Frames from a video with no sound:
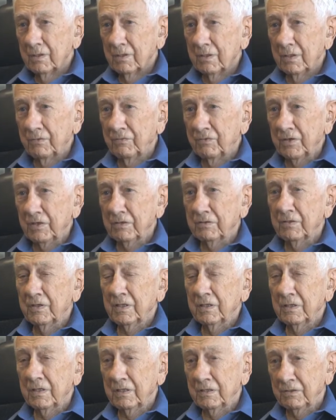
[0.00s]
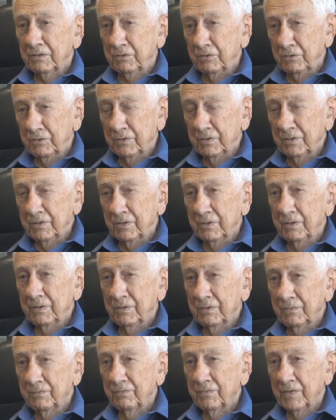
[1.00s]
They figured they'd get, good,
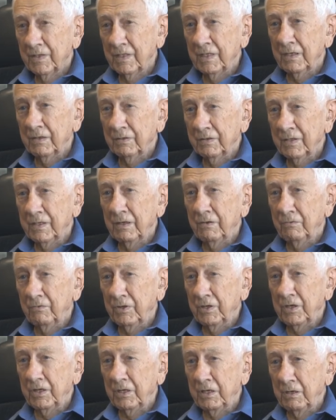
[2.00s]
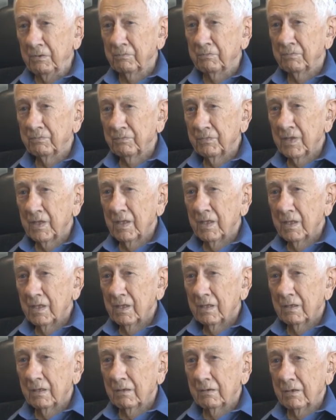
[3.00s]
get, get rid of him,
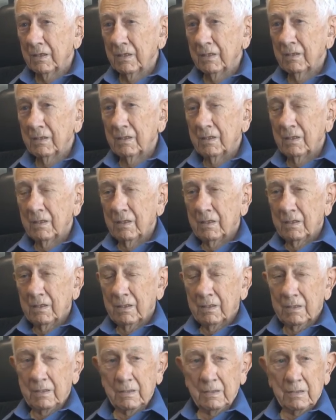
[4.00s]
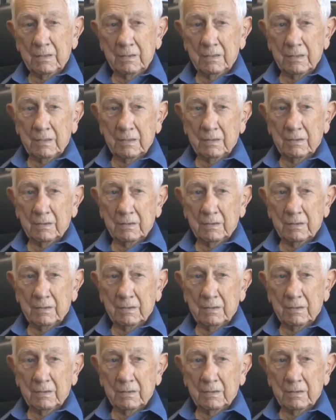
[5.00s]
all right? And